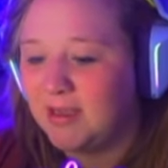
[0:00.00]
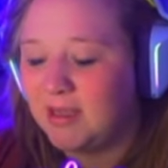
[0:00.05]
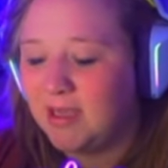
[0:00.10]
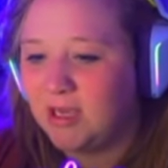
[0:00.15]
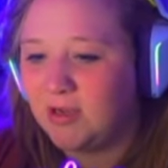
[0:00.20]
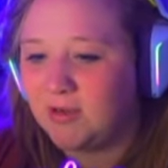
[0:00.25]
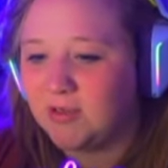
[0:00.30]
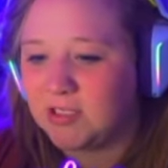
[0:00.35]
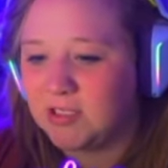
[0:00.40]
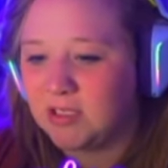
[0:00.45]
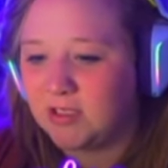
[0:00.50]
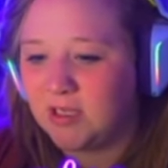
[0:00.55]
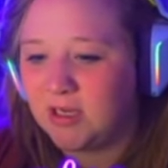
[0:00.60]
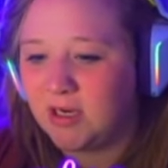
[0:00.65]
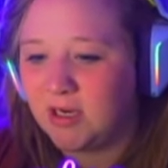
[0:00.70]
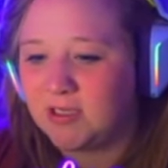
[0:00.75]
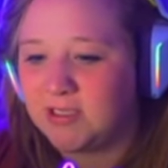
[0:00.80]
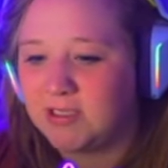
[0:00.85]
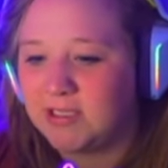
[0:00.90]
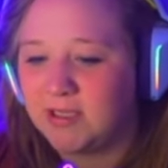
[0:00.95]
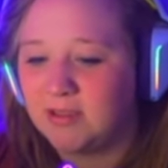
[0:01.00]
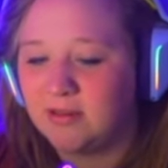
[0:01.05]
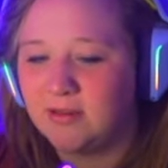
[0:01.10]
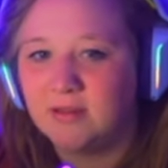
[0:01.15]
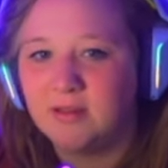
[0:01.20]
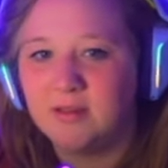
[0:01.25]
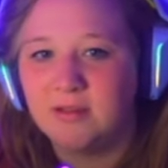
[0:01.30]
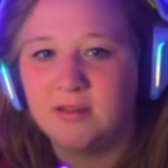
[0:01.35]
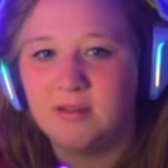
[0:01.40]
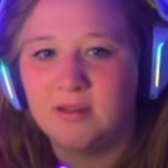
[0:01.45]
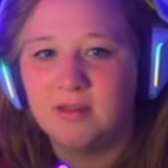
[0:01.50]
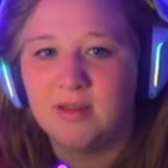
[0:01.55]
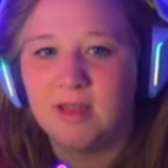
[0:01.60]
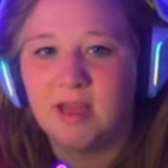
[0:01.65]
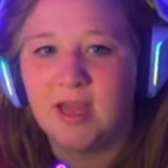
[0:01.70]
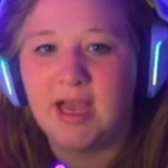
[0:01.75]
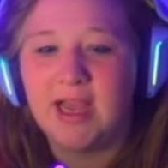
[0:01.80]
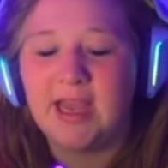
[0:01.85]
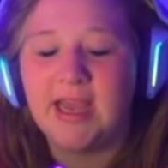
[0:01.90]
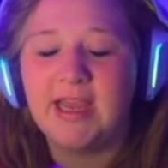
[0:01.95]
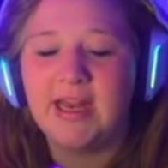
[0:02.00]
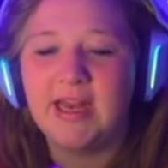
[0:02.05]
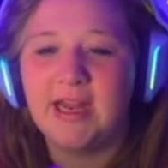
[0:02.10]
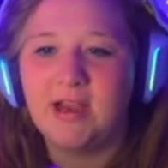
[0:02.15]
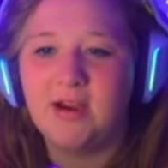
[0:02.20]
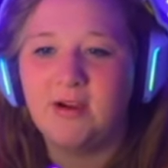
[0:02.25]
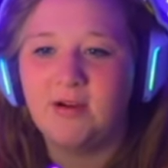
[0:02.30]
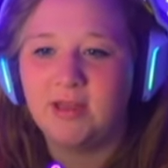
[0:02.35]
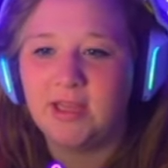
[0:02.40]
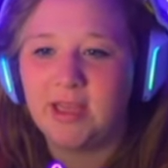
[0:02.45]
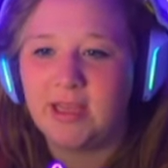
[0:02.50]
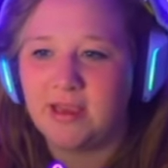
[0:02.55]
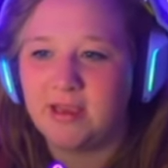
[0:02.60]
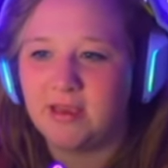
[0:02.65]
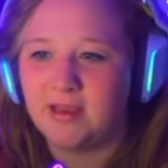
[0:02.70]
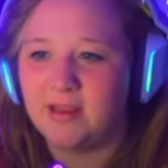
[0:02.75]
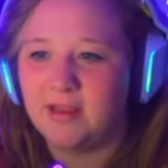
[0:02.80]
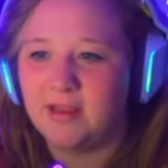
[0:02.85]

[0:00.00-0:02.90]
Oh, start the yard sale. I hate how, like,